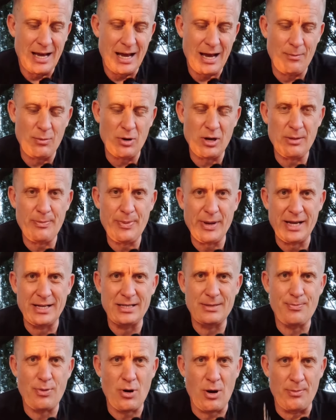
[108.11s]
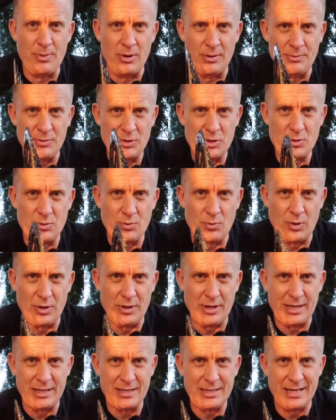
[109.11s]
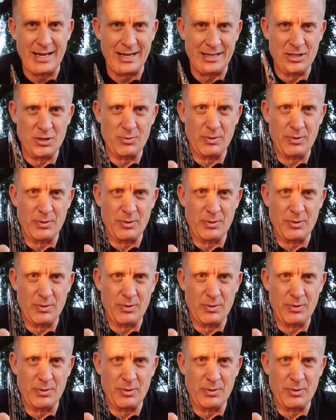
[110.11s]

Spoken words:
and one of the biggest problems with a cassette